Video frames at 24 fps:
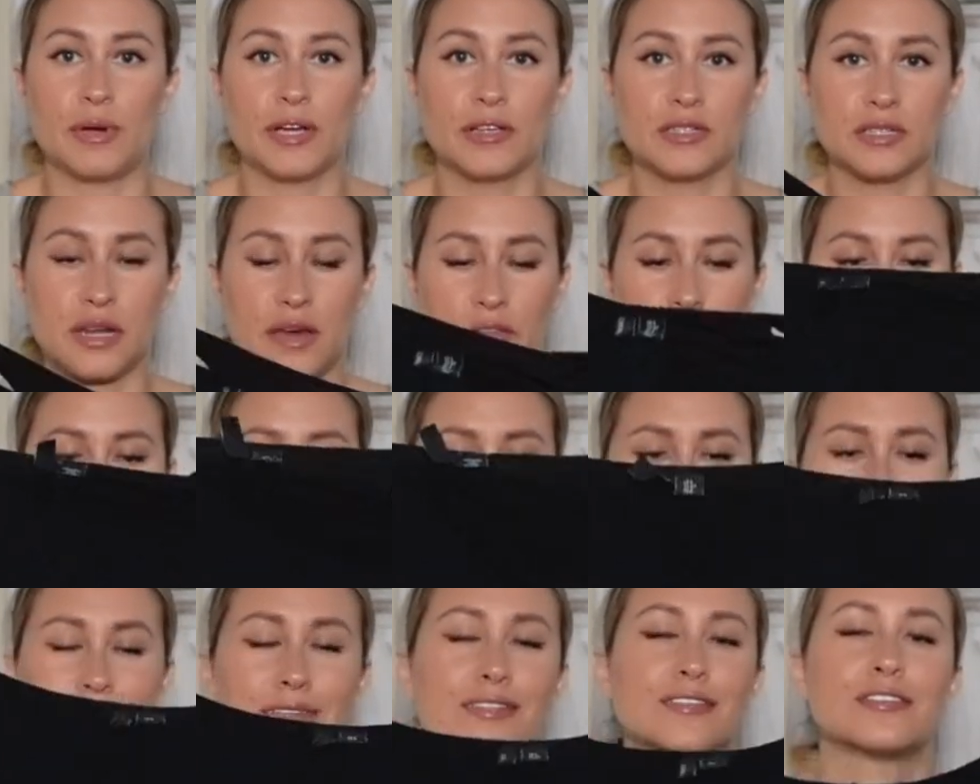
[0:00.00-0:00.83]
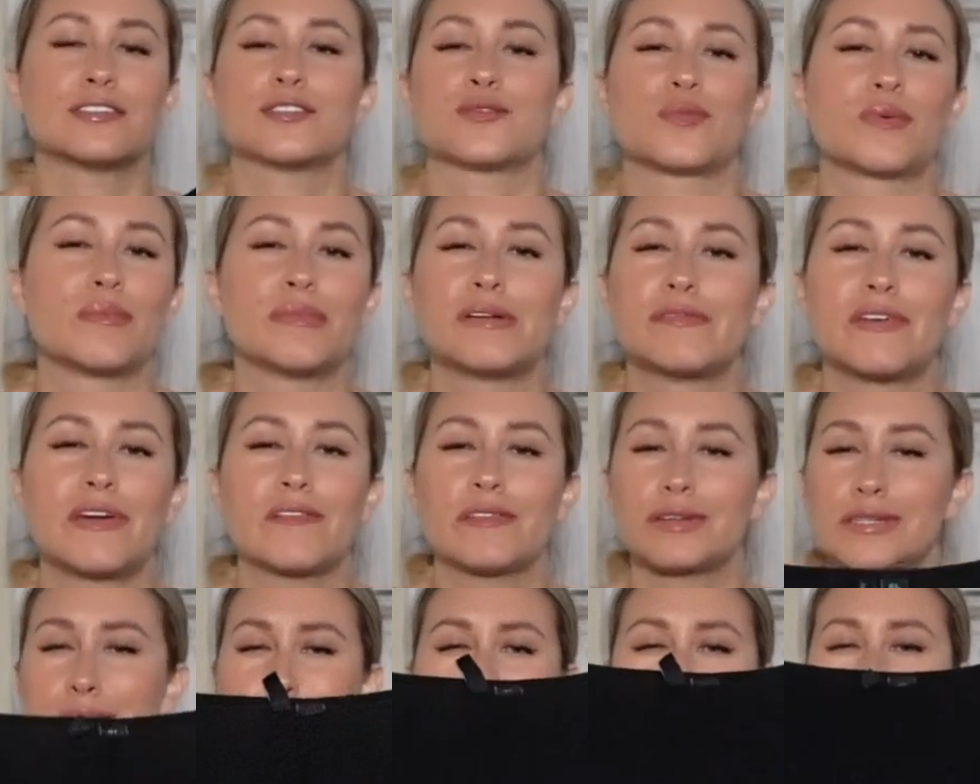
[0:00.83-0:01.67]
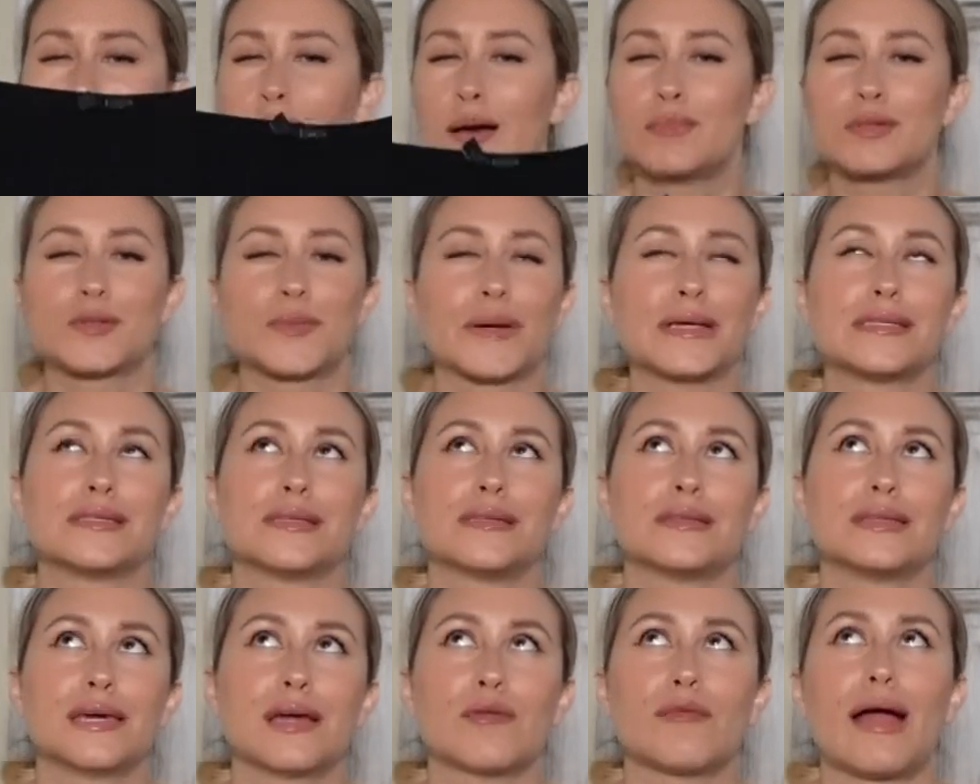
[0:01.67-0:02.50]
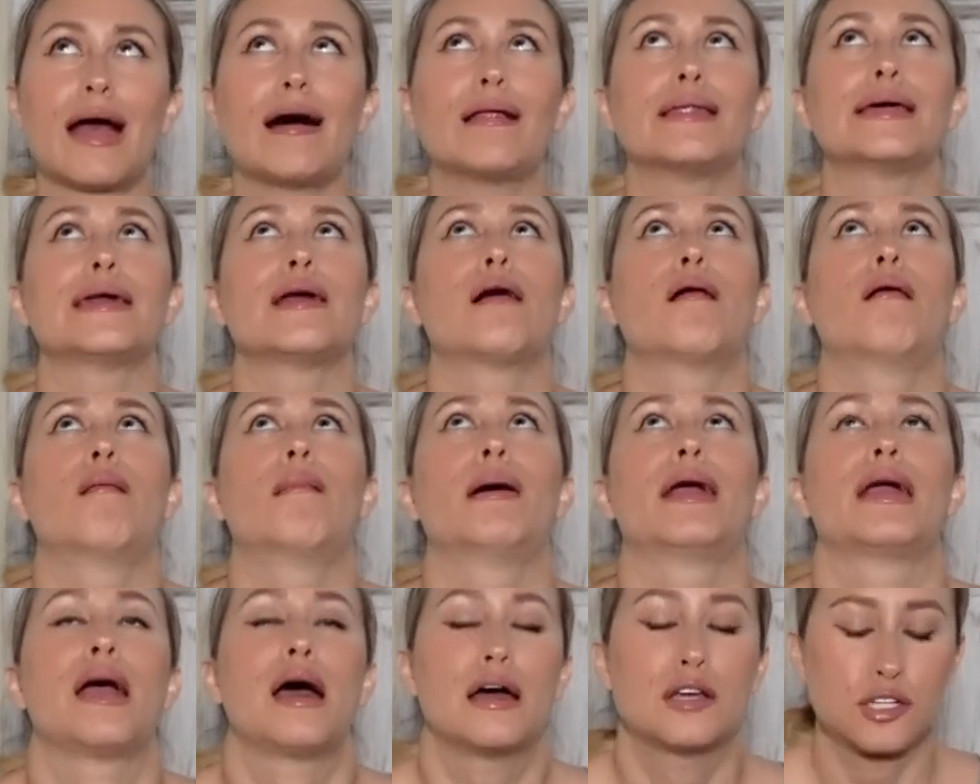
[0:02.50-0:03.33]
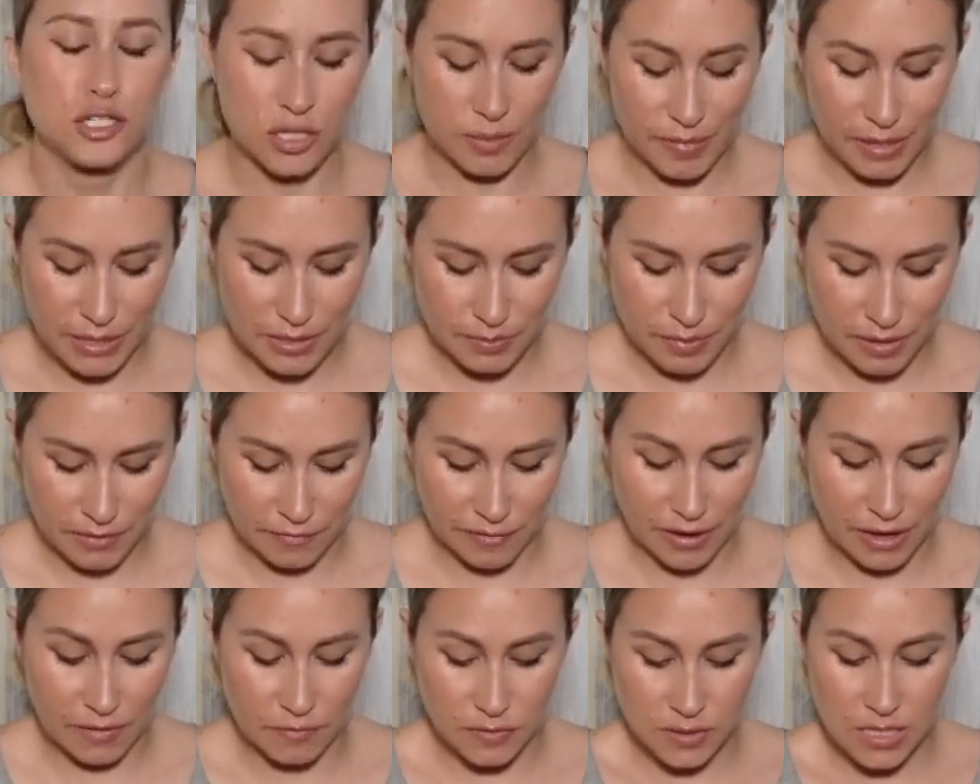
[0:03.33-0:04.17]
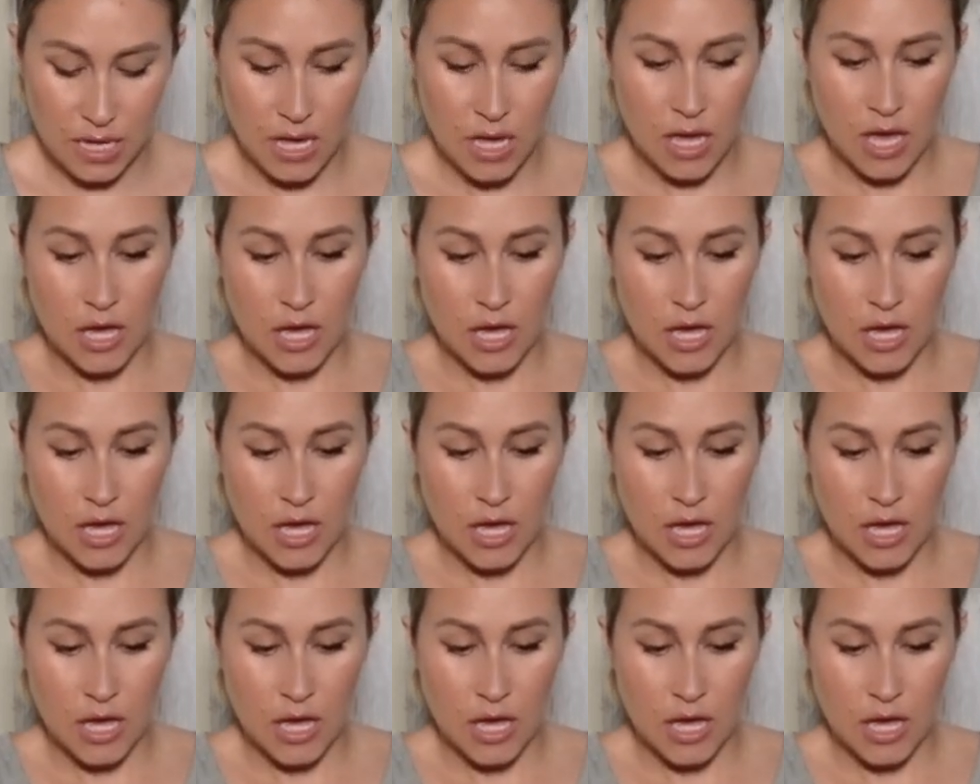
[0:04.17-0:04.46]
Here's another, this is just one of my favorite tank tops by Cynthia Rowley. Oh my gosh, she makes my faves.